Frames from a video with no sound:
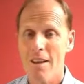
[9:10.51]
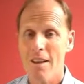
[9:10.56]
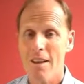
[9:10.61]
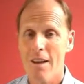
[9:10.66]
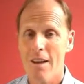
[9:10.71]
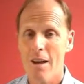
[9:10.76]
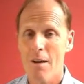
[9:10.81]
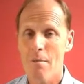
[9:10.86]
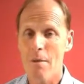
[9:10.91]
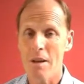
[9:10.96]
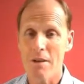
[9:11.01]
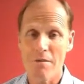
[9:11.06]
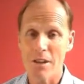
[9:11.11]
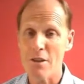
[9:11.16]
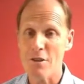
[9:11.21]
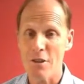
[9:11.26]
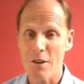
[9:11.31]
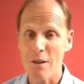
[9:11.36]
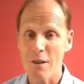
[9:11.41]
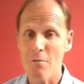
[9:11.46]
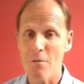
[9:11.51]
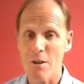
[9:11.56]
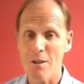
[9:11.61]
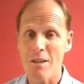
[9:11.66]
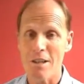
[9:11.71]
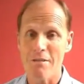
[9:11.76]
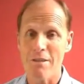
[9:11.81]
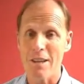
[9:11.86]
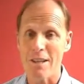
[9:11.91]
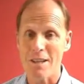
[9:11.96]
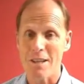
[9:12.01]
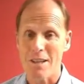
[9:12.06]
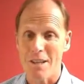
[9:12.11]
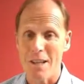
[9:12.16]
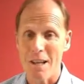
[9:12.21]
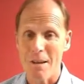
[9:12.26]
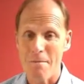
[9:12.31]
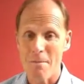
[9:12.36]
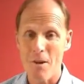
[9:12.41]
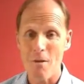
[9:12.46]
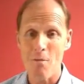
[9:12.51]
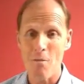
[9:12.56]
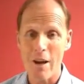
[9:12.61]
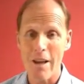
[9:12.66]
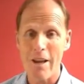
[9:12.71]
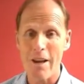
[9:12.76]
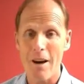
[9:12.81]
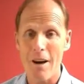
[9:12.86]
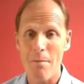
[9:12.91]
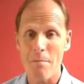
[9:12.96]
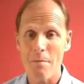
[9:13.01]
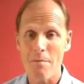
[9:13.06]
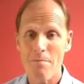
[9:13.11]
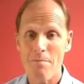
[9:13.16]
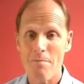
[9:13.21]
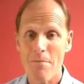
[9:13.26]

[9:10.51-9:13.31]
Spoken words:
And eventually, once they've had a sleep, they'll wake up.